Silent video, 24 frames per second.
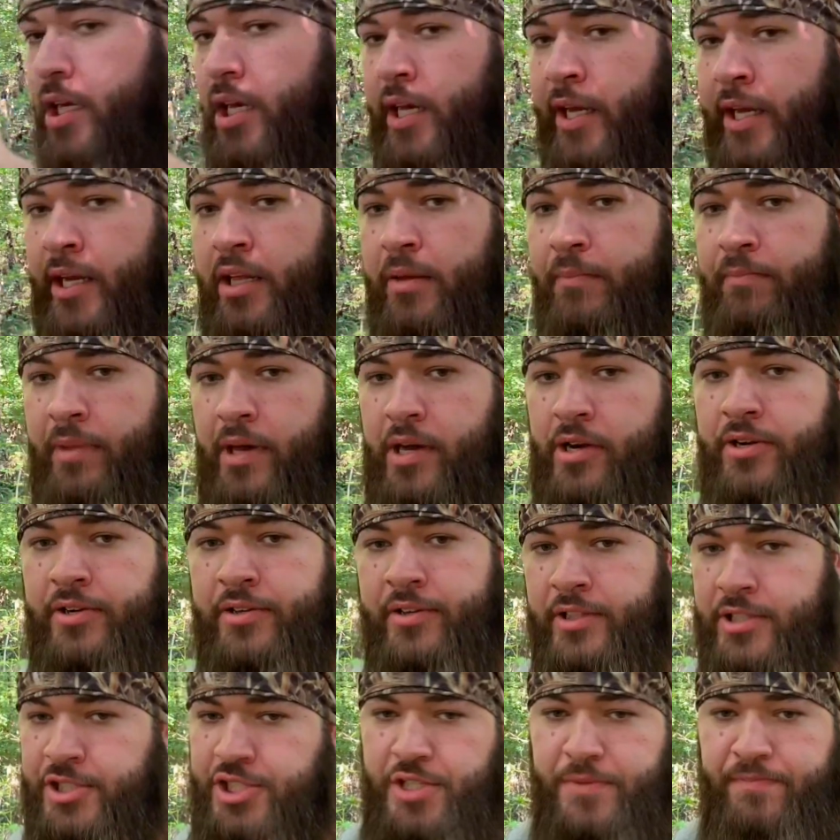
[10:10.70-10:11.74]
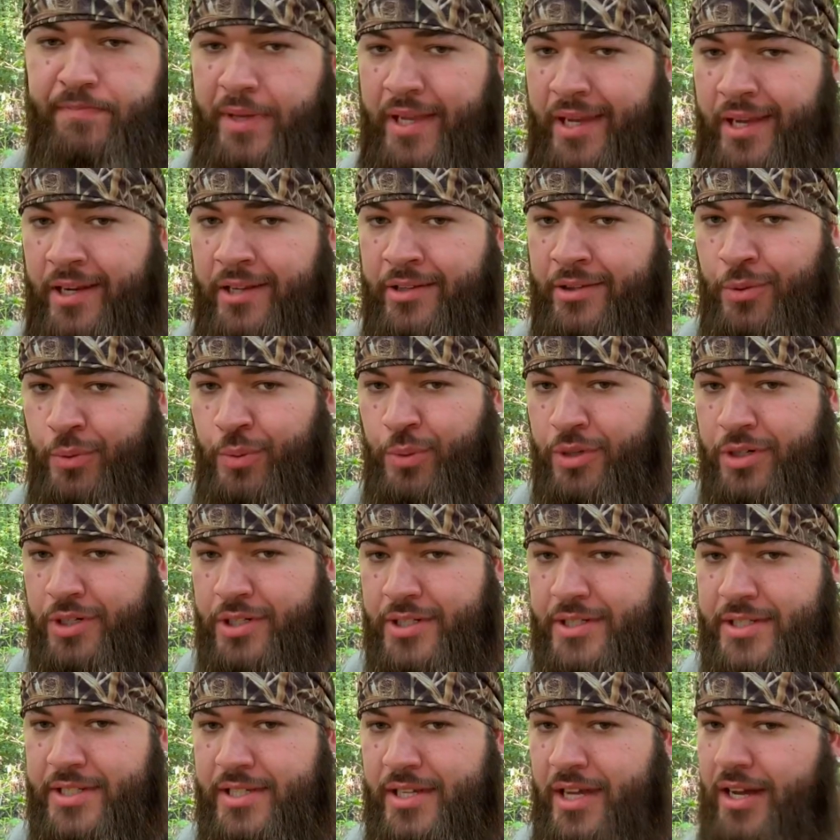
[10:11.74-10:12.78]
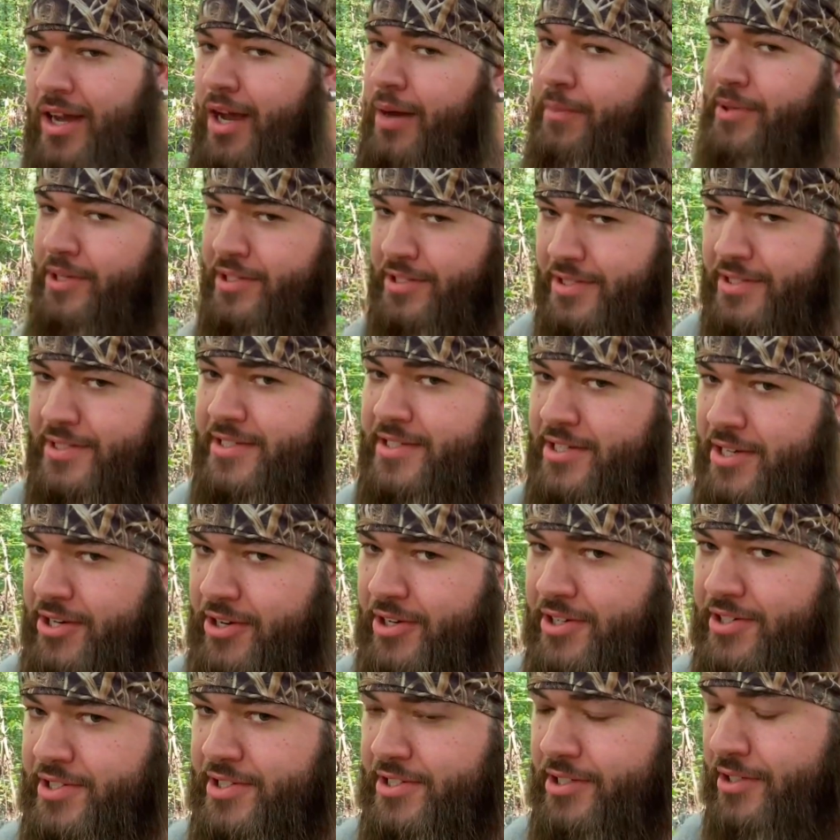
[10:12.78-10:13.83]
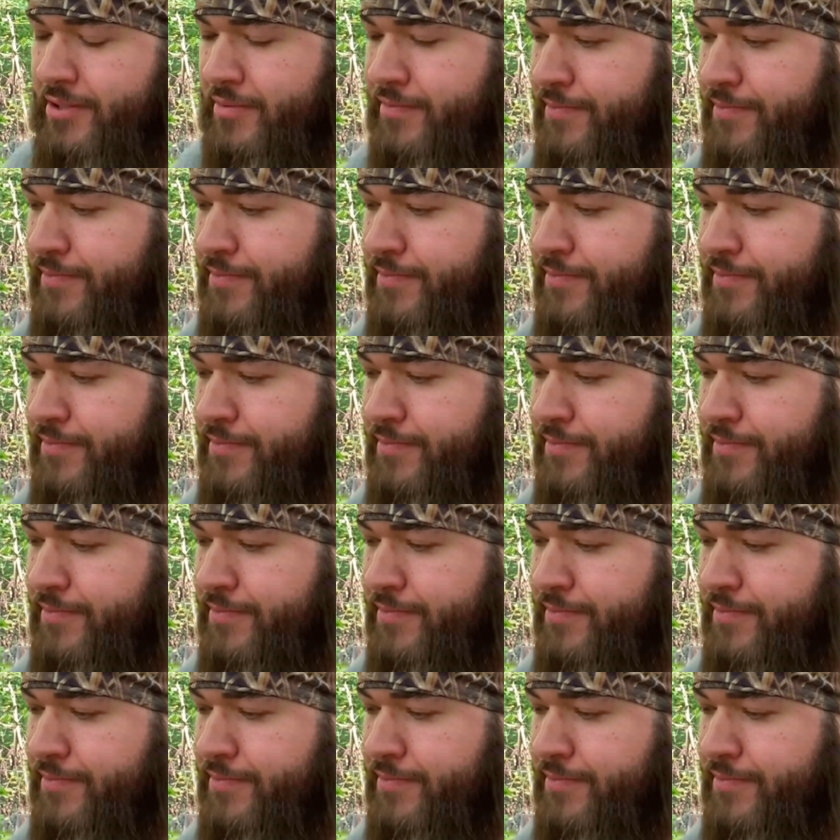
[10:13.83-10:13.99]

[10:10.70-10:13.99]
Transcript: any better than just being in the woods? I mean, seriously.